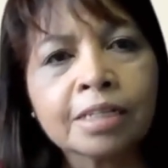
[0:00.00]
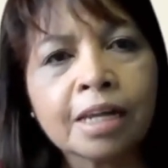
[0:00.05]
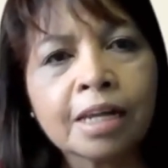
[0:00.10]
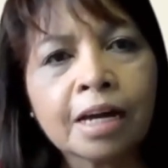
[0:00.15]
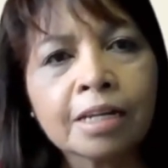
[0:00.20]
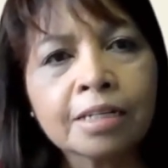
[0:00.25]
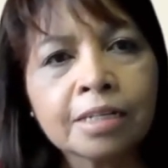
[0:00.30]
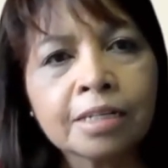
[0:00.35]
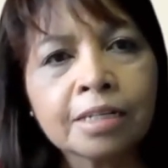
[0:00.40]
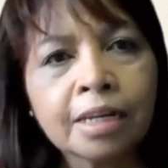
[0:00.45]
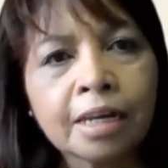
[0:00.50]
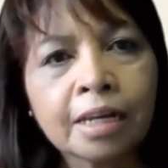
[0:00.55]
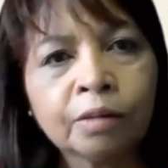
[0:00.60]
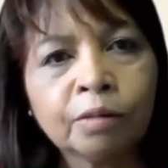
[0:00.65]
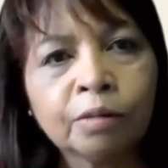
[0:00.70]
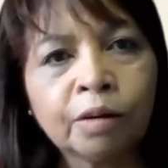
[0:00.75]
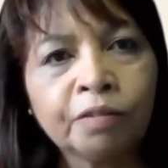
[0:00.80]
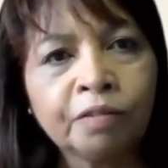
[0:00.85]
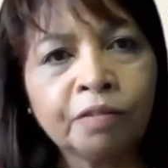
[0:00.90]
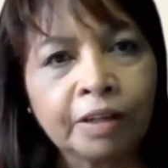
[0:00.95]

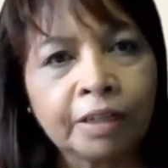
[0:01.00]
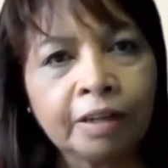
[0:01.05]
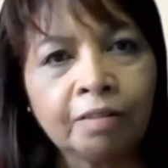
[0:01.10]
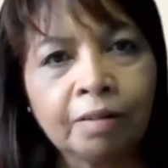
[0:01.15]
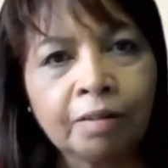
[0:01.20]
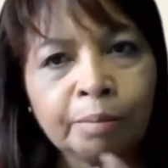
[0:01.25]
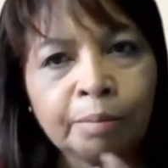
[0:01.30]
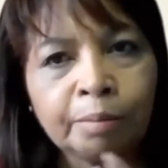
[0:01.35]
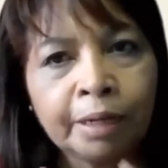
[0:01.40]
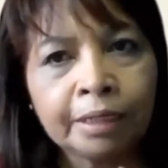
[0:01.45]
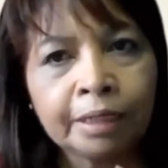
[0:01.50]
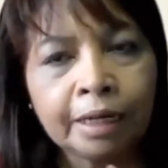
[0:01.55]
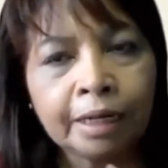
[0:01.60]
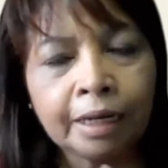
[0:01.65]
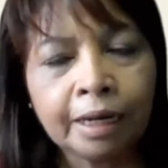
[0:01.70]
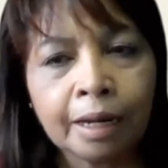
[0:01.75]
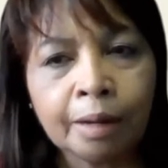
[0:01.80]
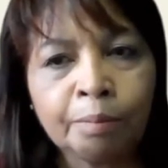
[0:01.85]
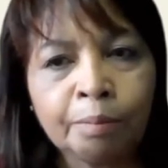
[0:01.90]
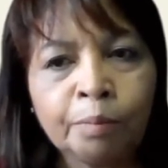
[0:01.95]
happen unless
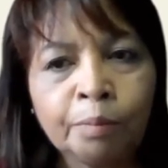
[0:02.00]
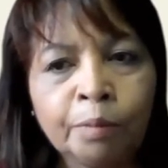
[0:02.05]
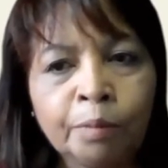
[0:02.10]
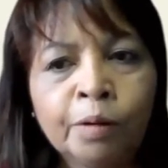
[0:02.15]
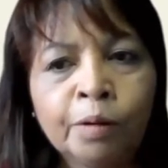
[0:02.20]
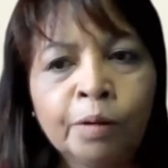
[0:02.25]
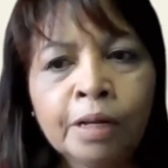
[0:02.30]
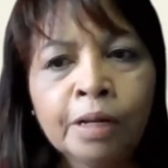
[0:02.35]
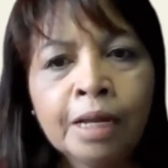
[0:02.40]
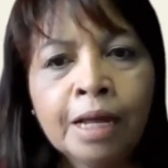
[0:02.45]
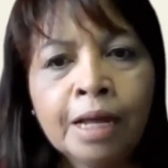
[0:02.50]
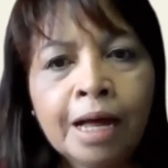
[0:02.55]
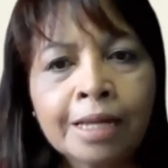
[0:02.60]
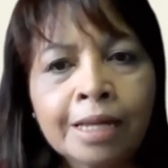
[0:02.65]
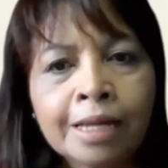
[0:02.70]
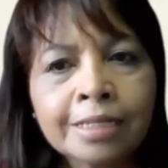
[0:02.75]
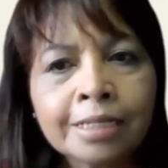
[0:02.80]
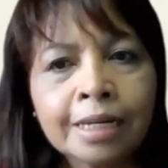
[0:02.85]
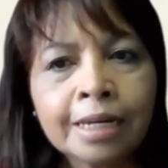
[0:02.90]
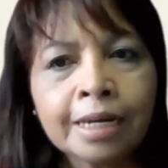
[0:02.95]
we
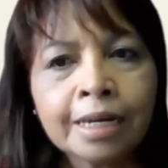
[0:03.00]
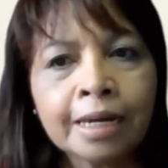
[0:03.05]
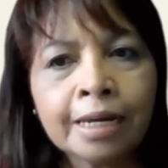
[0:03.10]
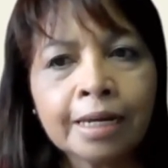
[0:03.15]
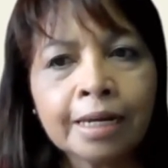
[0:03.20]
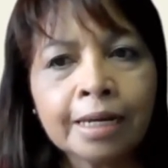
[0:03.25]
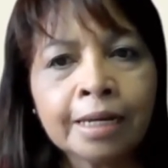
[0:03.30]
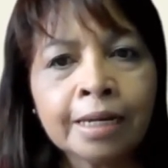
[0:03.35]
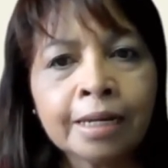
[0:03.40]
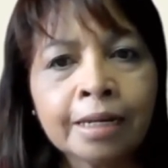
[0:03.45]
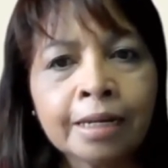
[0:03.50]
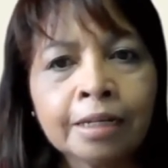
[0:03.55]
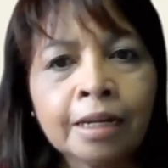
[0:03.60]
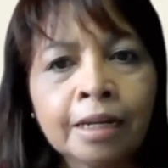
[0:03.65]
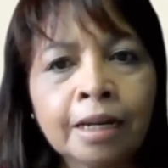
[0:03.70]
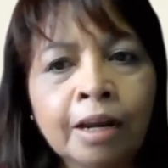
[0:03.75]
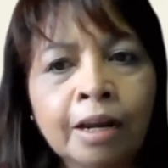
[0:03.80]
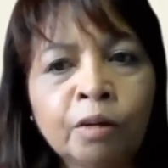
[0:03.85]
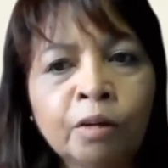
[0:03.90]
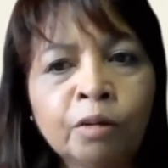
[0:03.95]
um,
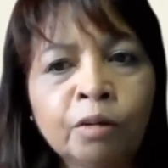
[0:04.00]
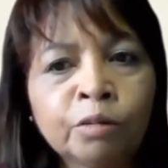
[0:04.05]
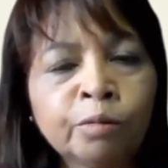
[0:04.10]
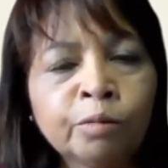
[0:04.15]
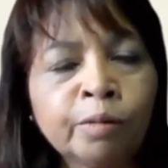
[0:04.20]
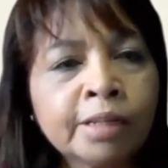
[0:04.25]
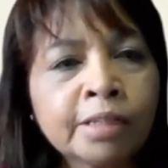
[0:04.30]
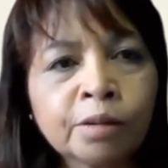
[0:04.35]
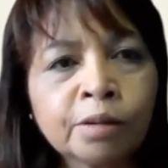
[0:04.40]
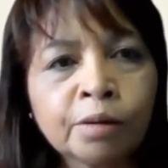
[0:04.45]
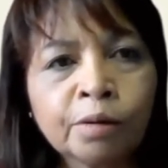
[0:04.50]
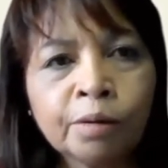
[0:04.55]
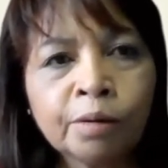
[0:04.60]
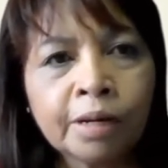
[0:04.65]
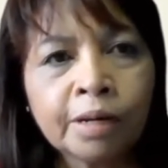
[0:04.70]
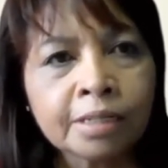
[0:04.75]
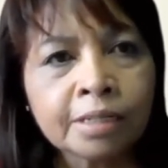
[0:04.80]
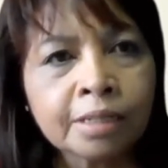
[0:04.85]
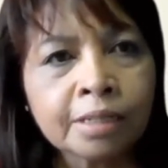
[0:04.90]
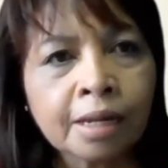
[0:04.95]
have
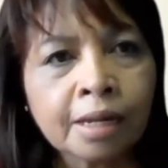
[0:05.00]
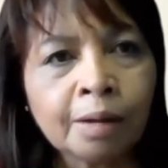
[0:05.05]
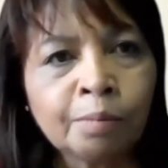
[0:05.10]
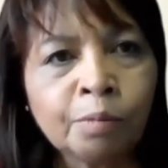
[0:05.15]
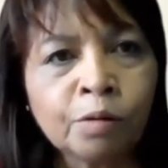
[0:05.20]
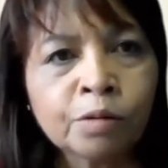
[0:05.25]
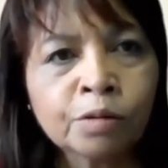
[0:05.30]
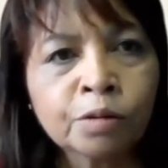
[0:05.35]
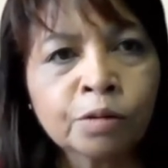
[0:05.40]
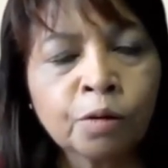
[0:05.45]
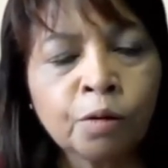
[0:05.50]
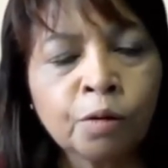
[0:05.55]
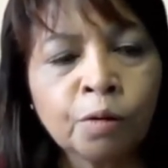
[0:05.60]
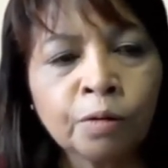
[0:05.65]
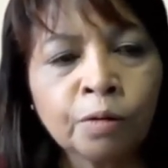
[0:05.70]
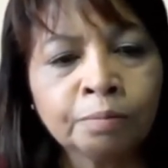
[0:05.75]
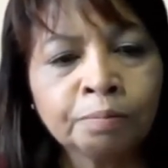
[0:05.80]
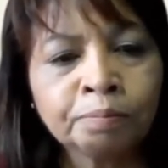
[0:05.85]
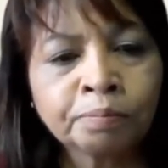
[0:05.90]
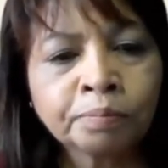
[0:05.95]
an
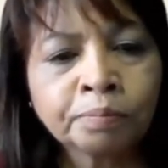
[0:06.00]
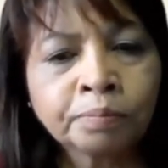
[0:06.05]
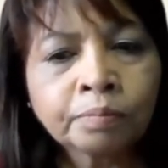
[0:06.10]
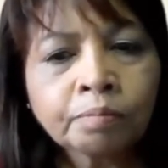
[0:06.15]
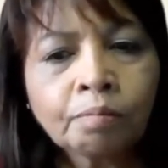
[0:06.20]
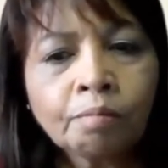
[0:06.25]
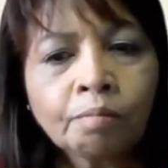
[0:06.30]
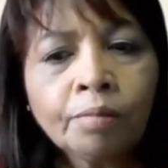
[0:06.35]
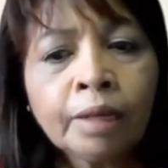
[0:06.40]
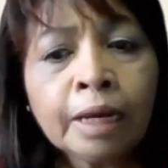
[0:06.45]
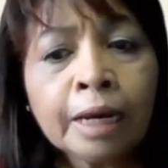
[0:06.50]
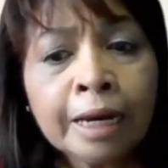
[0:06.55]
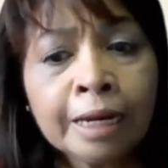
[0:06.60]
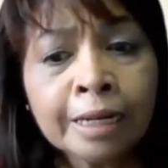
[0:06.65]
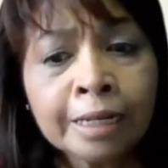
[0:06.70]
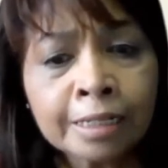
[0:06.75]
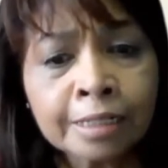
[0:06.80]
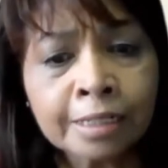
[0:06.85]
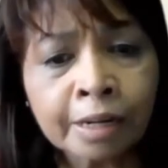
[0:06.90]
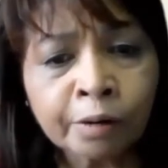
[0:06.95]
order in what we're
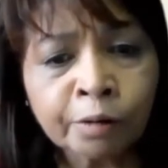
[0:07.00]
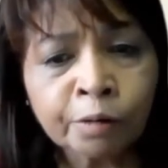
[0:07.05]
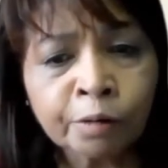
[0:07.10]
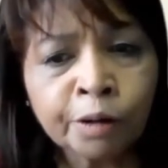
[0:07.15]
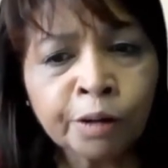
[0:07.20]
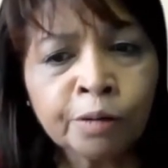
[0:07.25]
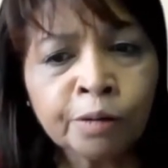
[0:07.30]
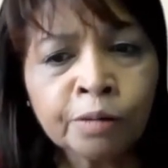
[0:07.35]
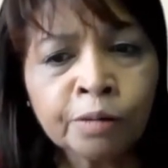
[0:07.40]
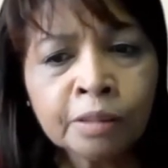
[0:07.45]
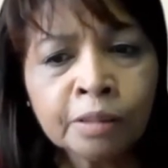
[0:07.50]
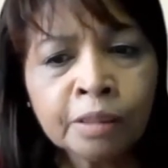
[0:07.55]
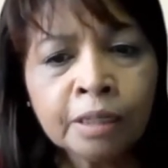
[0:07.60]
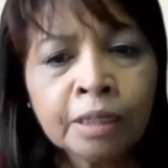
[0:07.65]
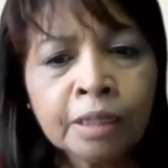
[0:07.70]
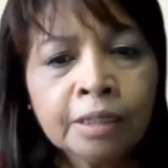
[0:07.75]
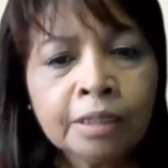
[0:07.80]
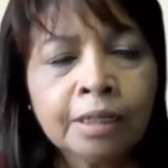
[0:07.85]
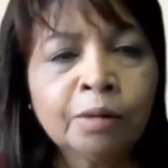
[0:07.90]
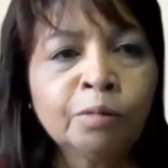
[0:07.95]
doing. And
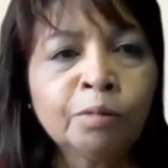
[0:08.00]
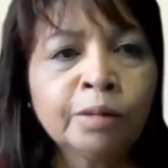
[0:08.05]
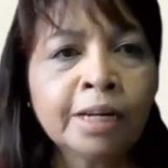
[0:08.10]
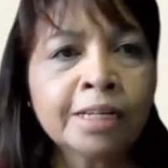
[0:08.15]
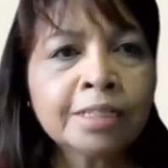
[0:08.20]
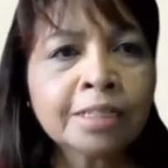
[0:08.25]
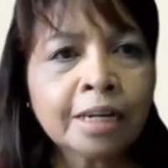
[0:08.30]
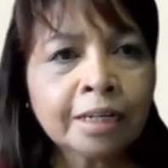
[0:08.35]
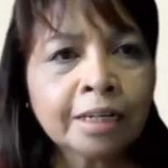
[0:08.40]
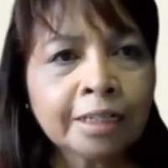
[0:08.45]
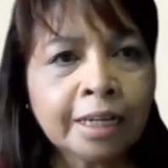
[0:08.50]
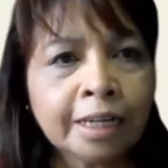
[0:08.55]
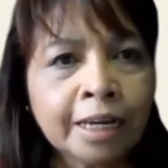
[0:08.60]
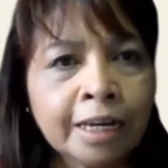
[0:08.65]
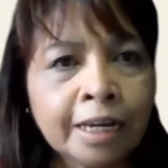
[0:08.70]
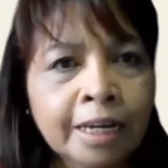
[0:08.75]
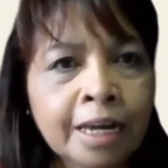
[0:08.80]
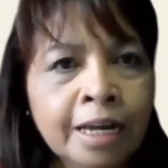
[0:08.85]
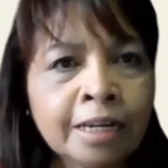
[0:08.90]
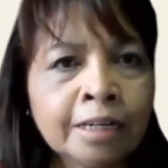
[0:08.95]
so we
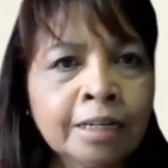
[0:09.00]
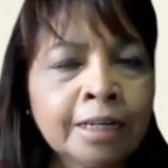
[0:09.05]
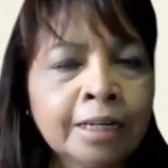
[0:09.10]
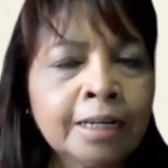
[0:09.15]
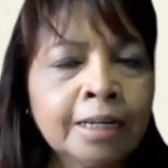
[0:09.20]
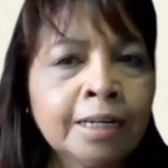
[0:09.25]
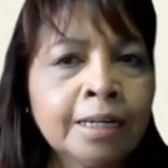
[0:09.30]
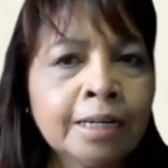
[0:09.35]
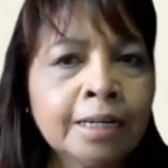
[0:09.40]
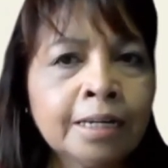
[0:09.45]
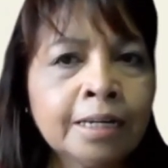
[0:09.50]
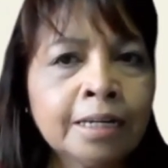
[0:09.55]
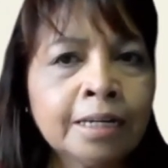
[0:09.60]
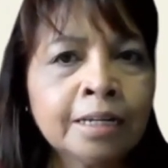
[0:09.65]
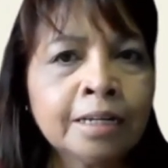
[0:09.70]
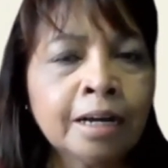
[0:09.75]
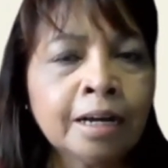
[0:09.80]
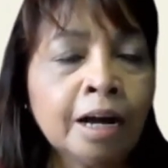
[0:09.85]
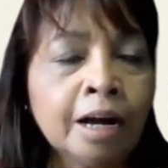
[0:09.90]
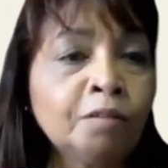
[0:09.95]
are developing
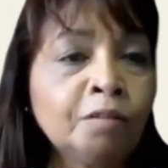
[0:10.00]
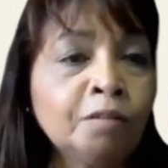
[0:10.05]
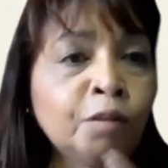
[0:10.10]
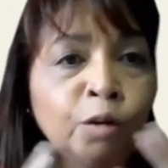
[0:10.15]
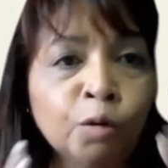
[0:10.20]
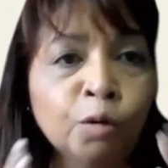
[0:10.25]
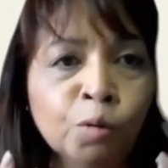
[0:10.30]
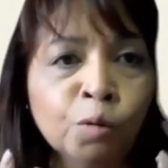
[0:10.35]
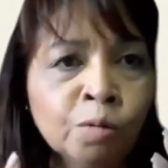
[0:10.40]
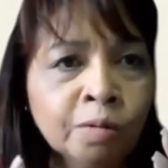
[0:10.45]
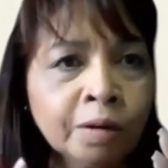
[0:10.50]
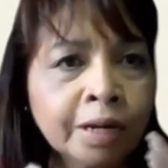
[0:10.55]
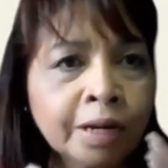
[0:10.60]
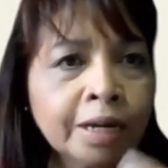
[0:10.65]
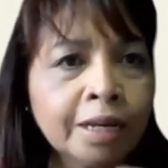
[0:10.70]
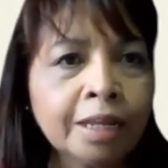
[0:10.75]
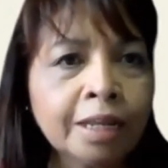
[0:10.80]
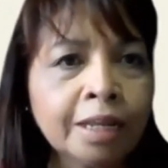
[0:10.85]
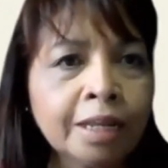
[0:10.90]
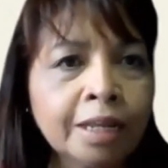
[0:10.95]
a strategy,
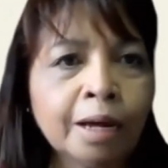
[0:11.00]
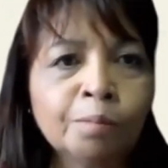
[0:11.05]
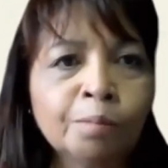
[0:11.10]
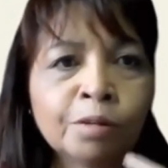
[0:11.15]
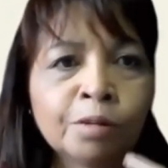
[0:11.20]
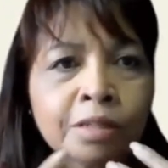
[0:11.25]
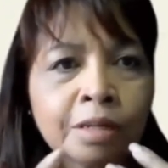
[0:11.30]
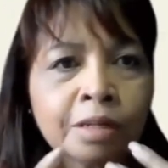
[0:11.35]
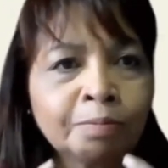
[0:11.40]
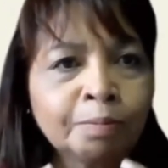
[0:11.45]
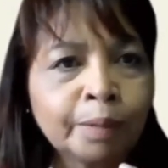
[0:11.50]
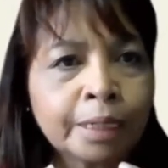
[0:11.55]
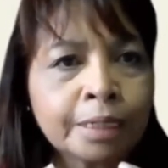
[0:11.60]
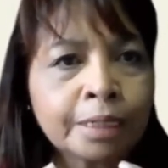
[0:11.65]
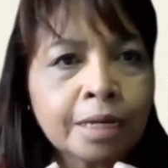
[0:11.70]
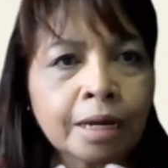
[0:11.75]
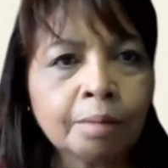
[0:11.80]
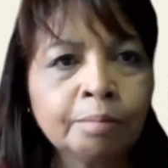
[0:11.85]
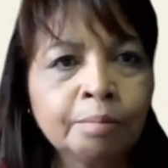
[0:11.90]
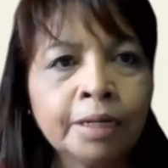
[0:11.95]
uh, a
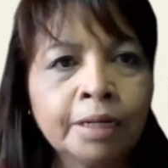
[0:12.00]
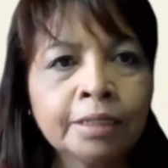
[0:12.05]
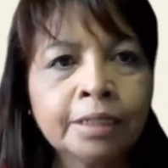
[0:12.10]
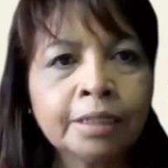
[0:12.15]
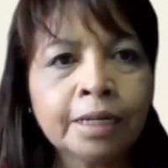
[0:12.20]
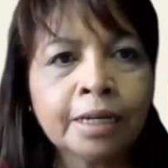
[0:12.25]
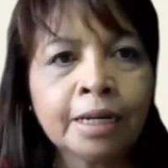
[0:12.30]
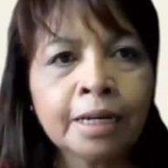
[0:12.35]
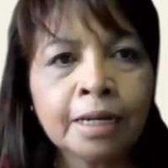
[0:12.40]
folu,